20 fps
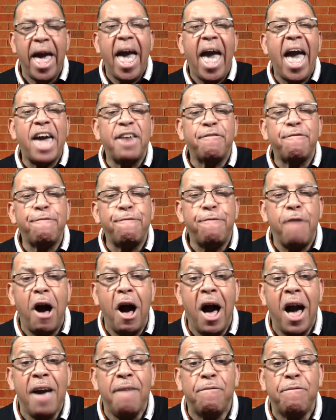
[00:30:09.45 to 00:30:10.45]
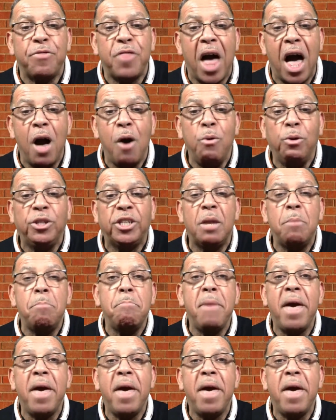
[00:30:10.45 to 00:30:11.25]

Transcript: had 5,000